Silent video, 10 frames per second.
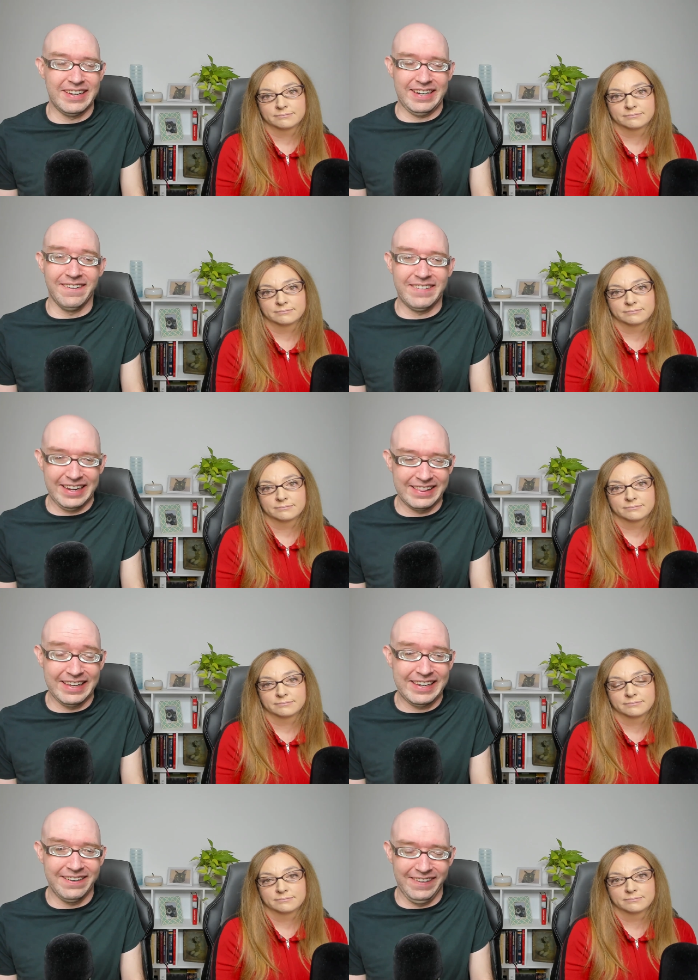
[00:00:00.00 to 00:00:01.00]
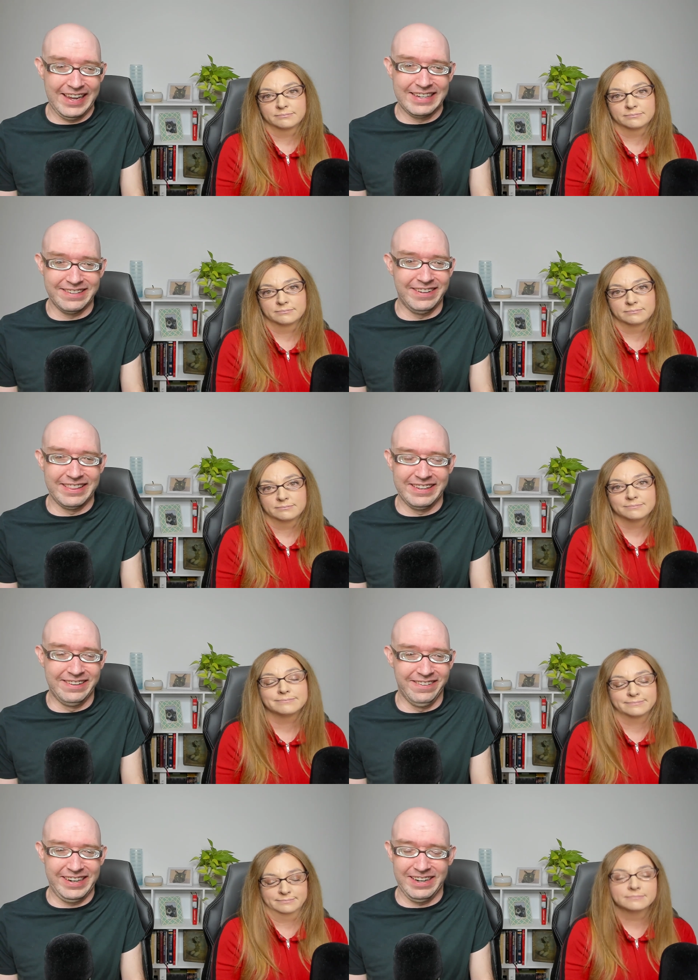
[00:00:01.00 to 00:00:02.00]
Speaker 1: like, okay, they kill Angela, and then
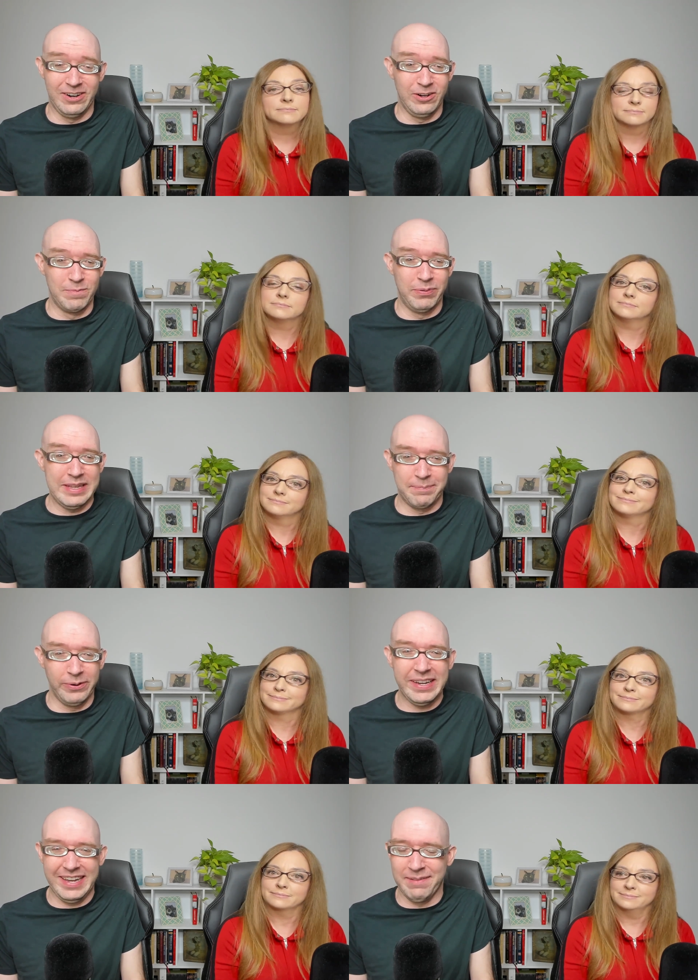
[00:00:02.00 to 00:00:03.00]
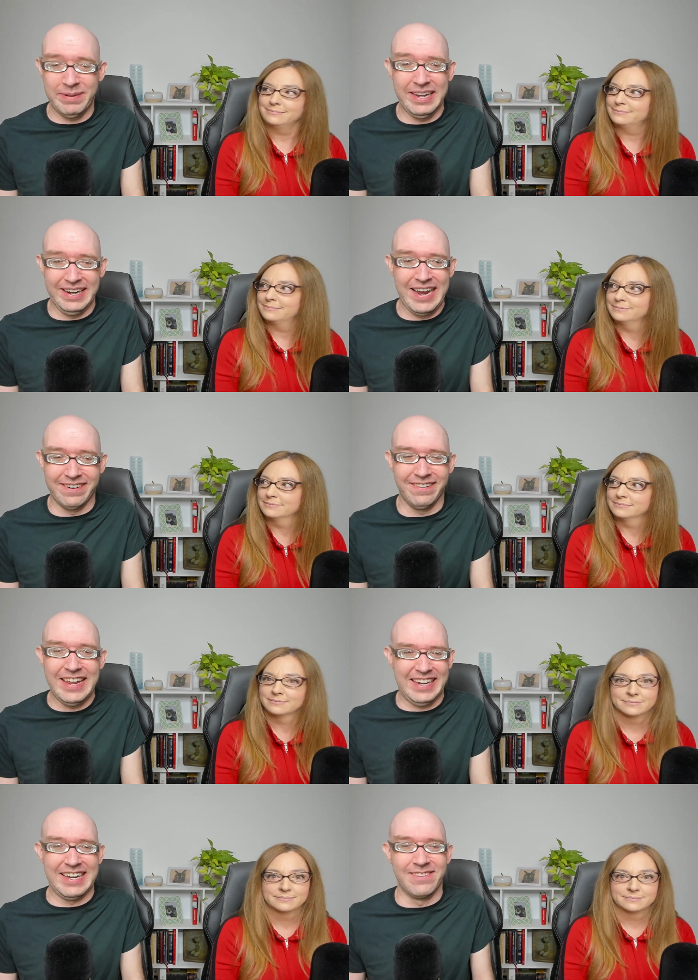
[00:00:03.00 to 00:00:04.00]
they're like, oh bleep, we can't be in Iron
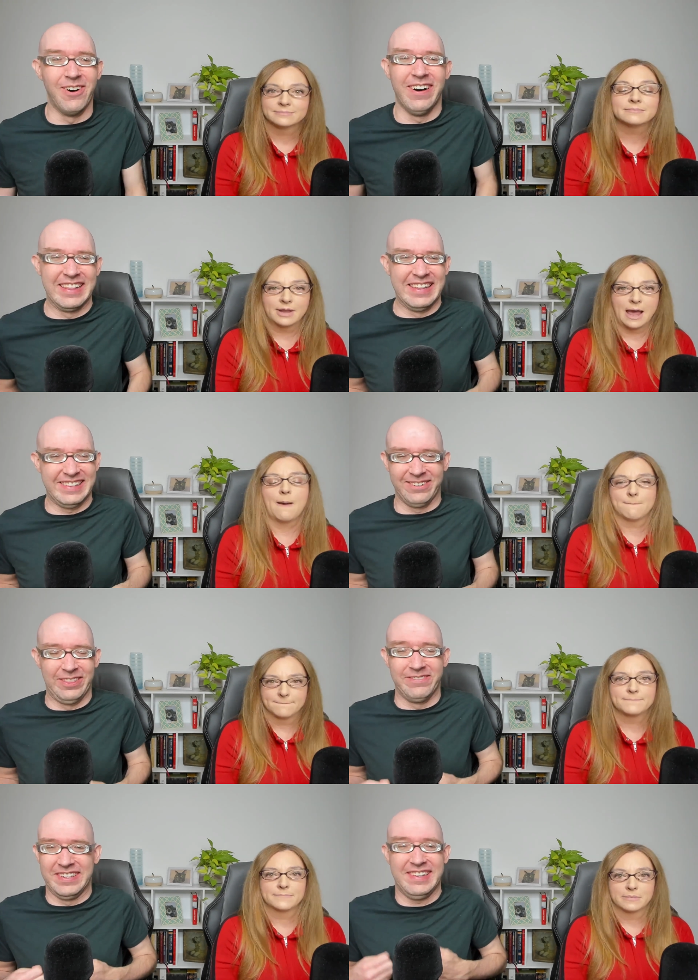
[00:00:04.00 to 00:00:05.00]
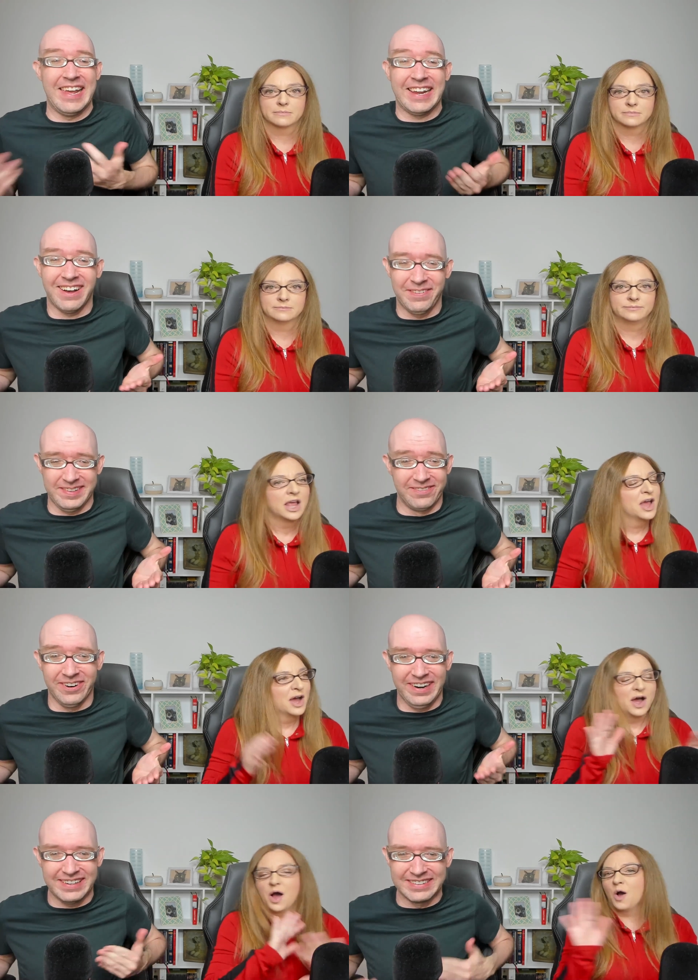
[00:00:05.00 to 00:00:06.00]
Lake anymore, and yeah. the two of them just take off
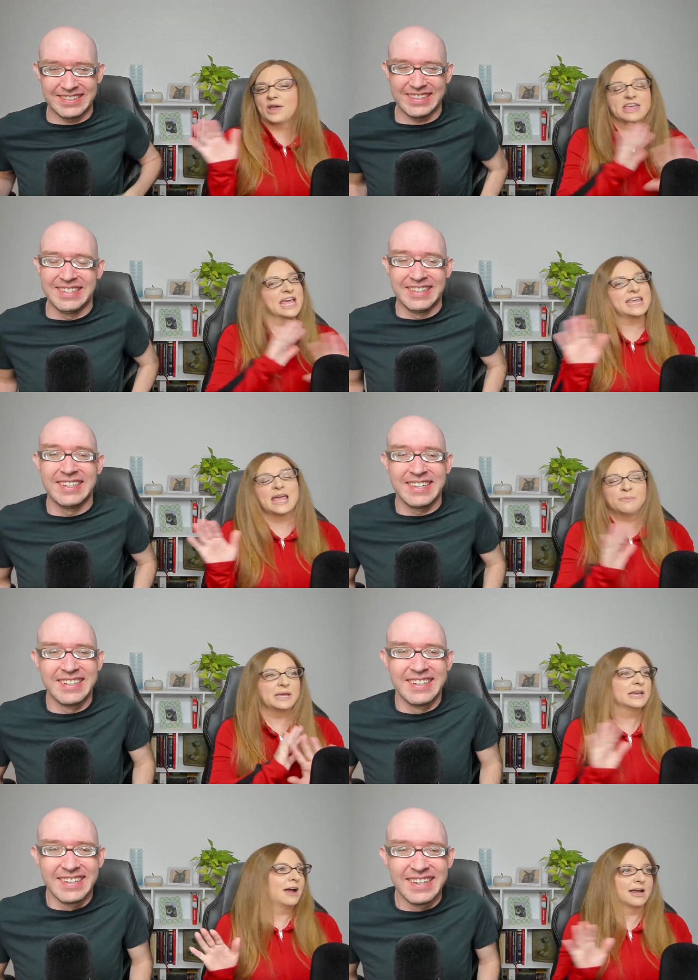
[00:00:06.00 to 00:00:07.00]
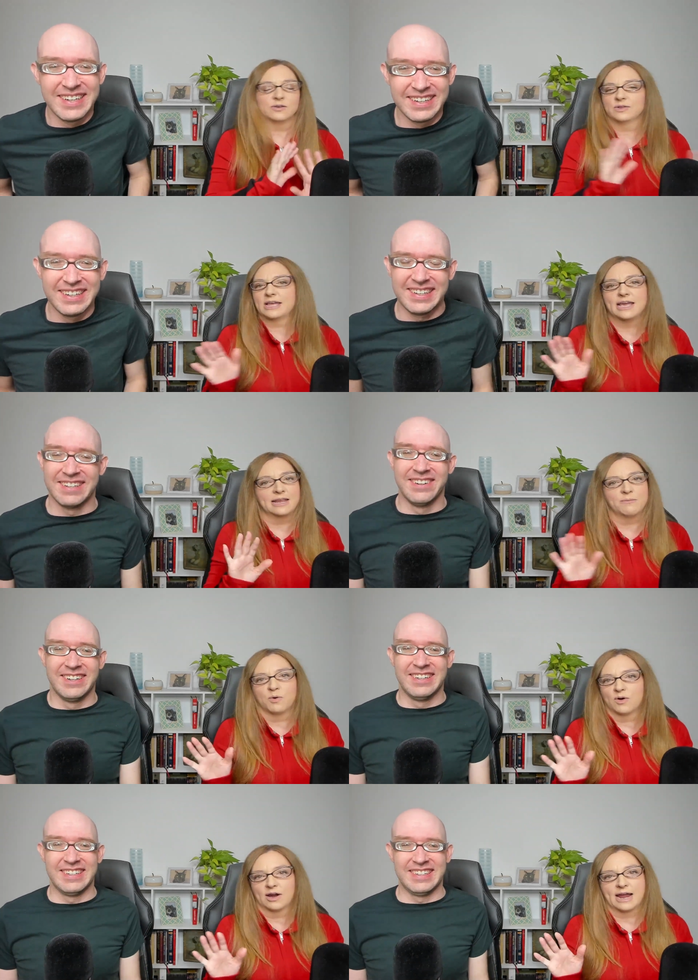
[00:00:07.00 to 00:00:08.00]
somewhere
Speaker 2: else. Okay, they can't be in Iron Lake
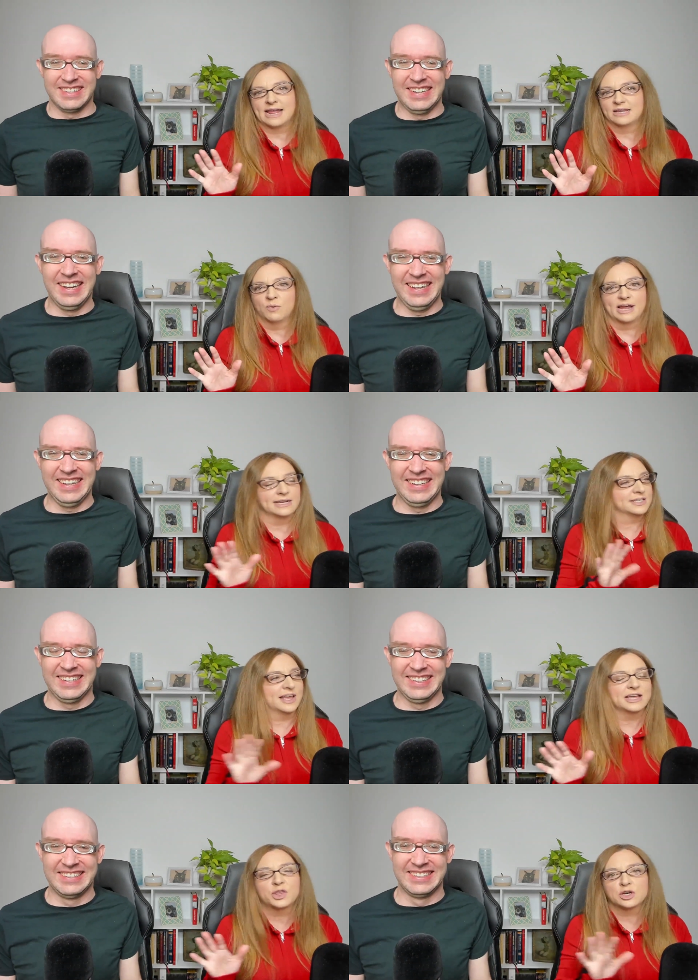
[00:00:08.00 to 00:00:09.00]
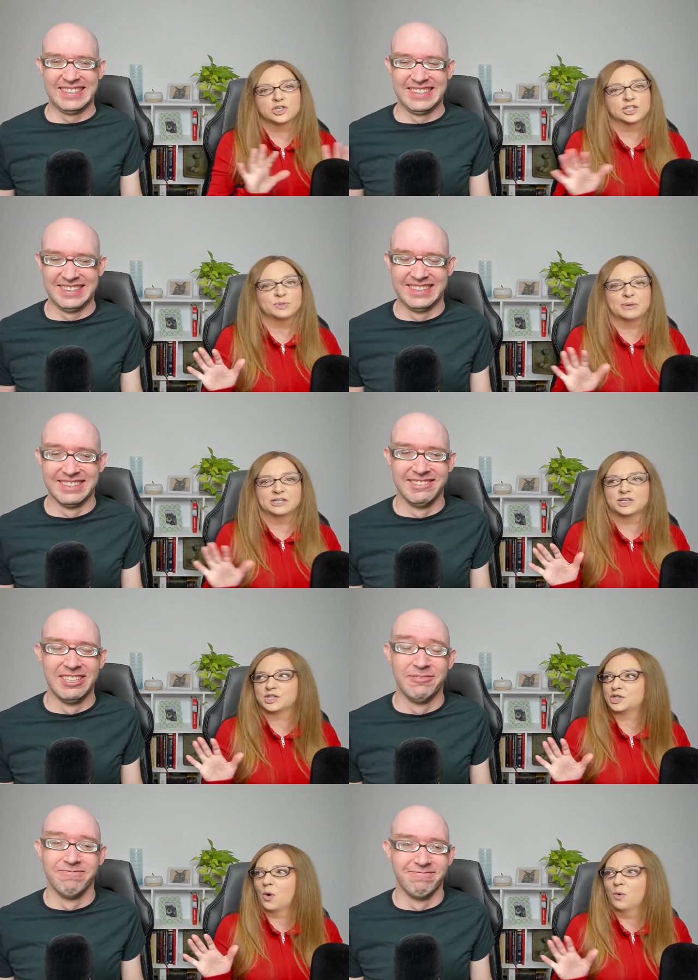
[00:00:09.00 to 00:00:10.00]
anymore anyways. Like, there's just been
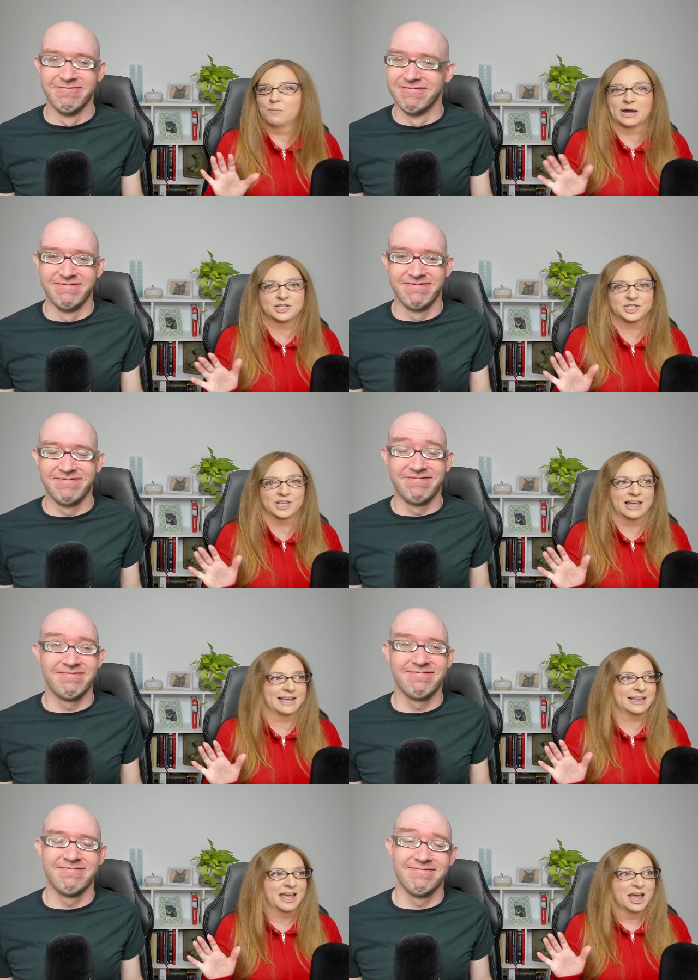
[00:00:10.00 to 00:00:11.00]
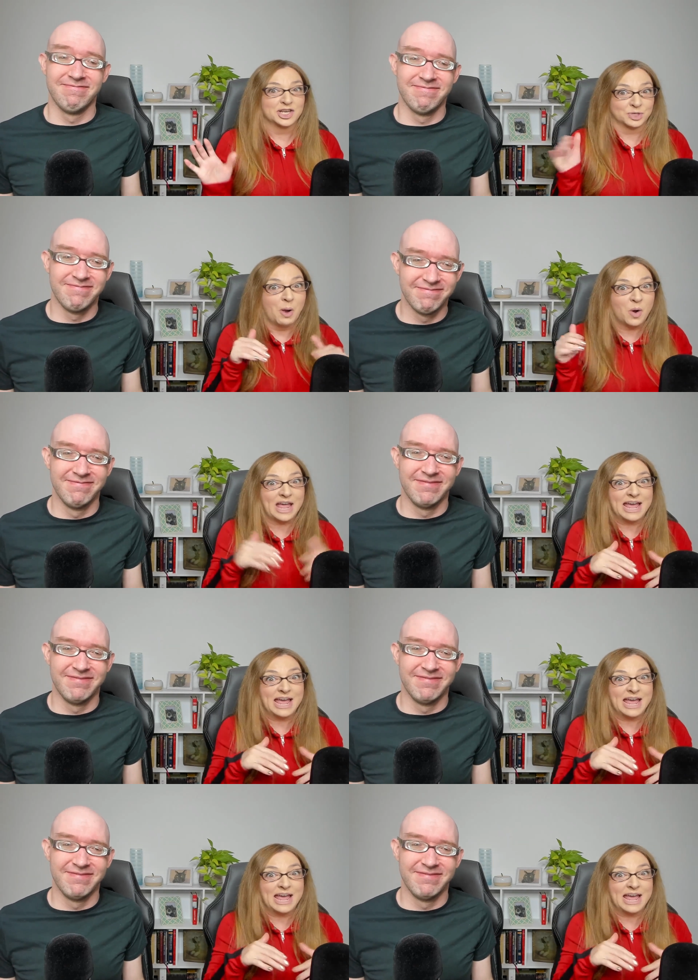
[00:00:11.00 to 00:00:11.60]
so much like smoke